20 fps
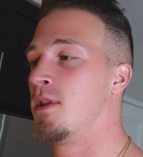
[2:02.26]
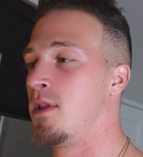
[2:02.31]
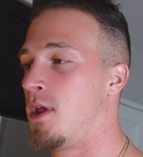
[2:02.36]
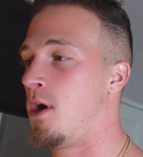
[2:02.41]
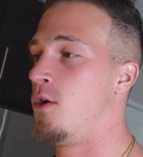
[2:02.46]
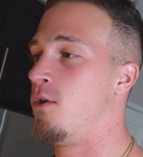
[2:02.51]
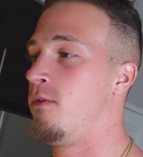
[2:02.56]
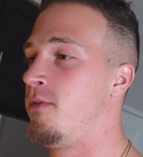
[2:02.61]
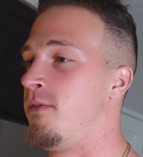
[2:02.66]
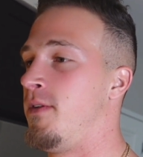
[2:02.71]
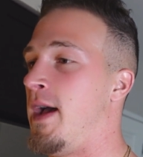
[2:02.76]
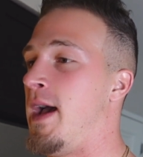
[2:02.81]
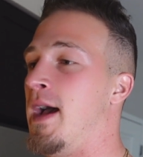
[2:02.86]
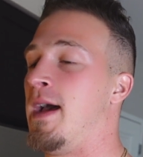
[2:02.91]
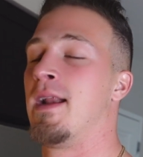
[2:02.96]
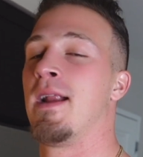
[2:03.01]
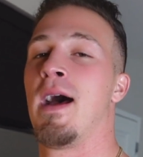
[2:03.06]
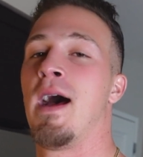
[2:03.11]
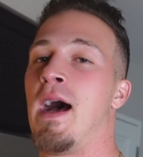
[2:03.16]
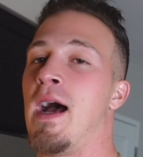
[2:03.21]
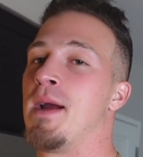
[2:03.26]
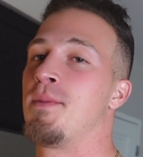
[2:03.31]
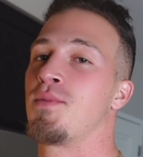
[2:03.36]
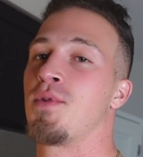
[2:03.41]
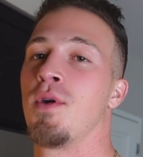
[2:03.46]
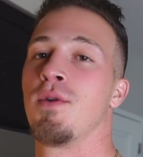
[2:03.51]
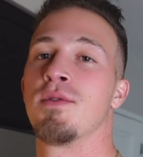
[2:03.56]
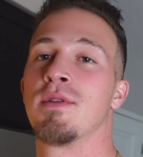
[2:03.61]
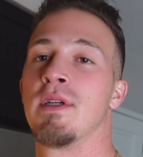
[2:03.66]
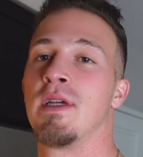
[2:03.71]
low fat, high
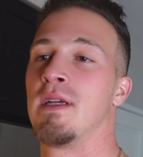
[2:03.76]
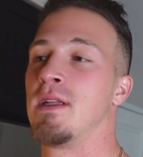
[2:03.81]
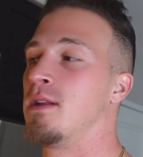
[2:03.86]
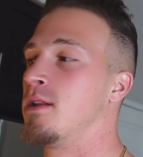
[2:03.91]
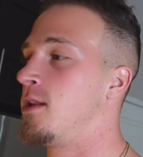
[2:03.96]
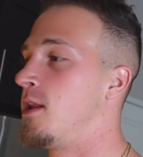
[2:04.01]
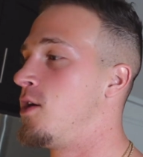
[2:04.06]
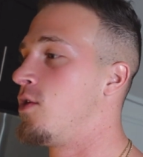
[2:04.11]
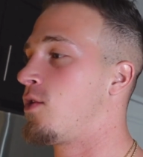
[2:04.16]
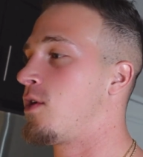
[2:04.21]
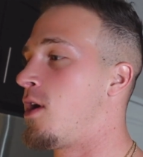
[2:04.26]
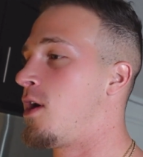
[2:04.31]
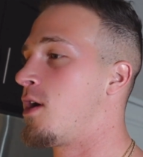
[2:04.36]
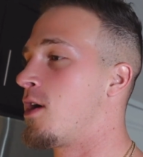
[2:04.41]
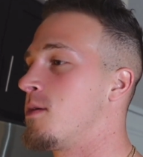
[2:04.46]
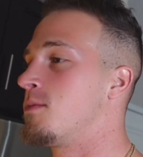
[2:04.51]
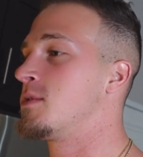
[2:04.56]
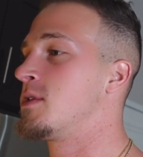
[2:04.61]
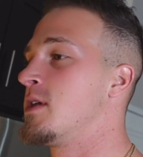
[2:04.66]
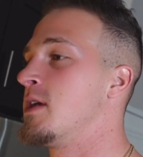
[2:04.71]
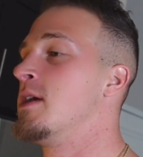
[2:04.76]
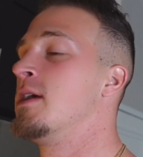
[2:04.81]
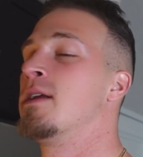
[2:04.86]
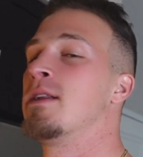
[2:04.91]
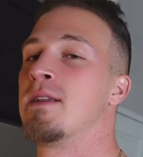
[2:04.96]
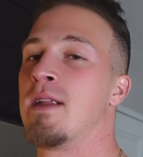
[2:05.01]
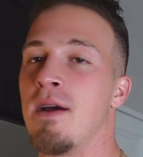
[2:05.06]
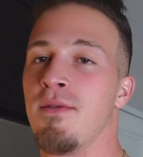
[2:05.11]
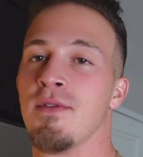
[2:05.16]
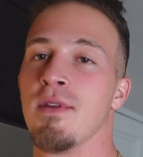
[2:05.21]
protein, low carbs.
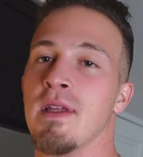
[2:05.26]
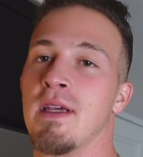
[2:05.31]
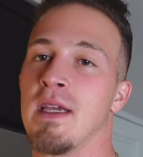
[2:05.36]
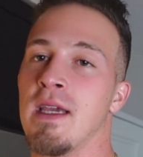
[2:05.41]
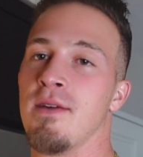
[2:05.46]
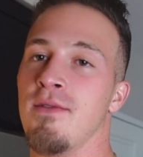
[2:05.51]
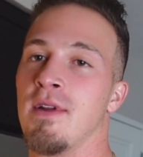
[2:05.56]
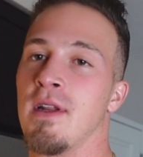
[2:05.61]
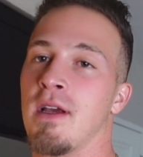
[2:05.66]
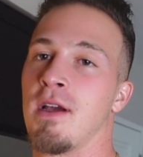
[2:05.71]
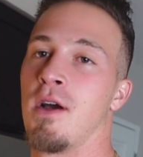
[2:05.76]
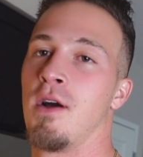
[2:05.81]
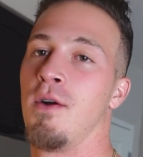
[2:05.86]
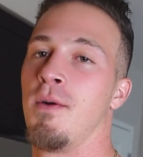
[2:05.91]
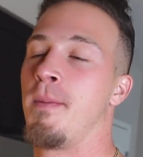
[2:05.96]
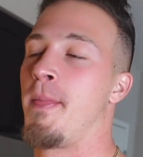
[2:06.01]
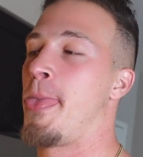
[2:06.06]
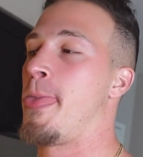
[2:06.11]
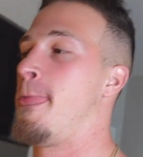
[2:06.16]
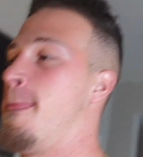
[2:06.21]
Definitely give it a go.